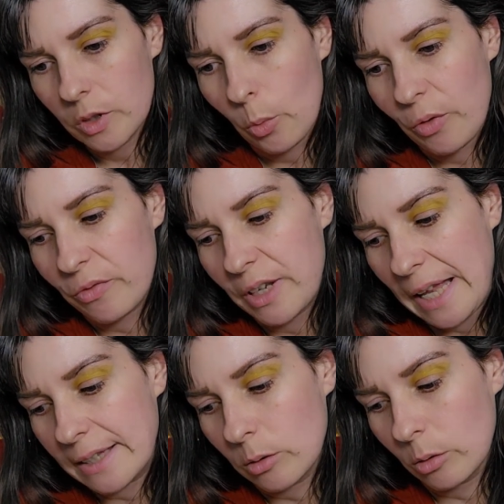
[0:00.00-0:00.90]
With
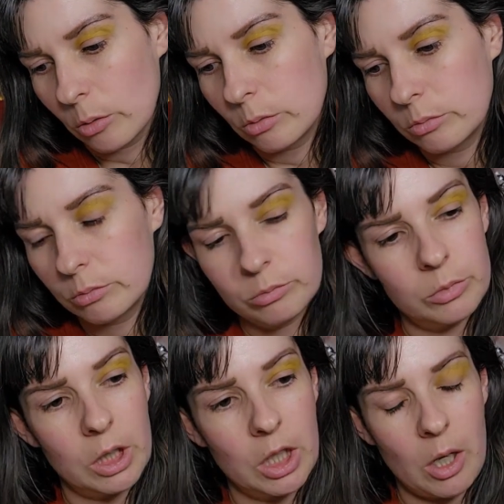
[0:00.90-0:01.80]
nettle.
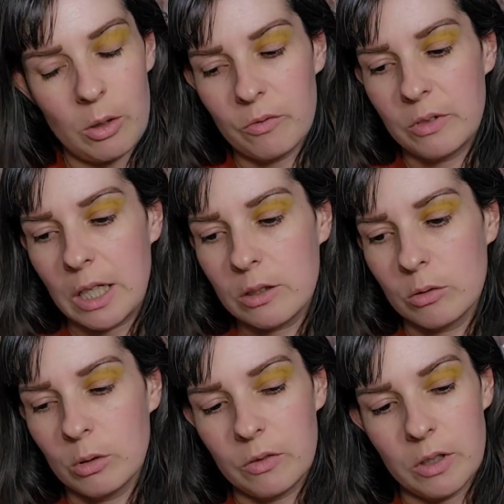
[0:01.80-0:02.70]
We're going to go in with
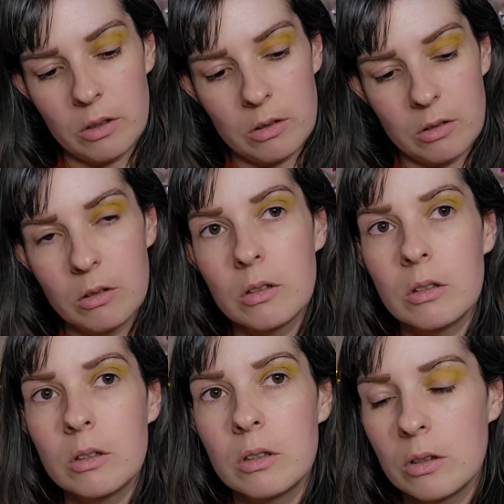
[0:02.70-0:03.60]
nettle, I think.
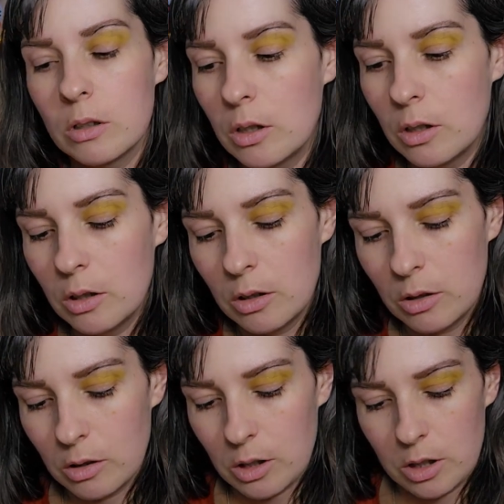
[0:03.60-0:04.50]

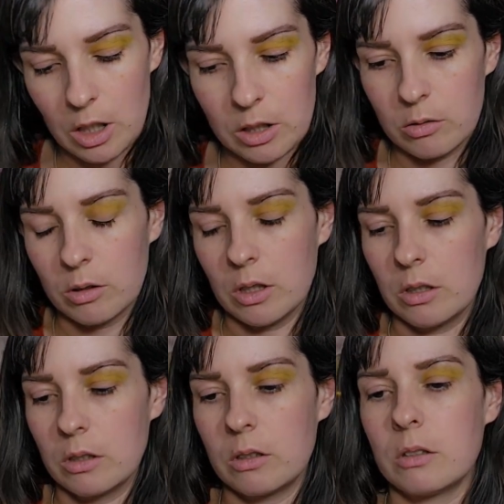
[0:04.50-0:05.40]
And nettle
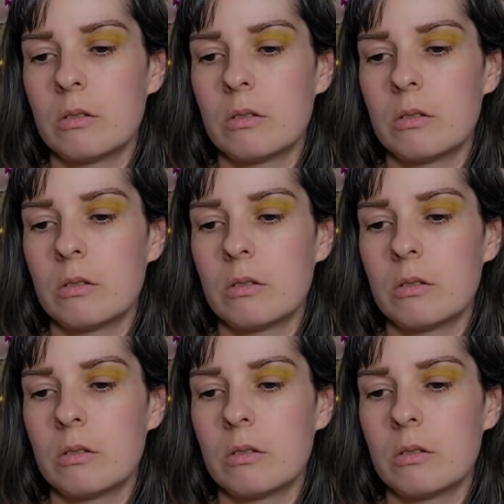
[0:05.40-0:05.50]
is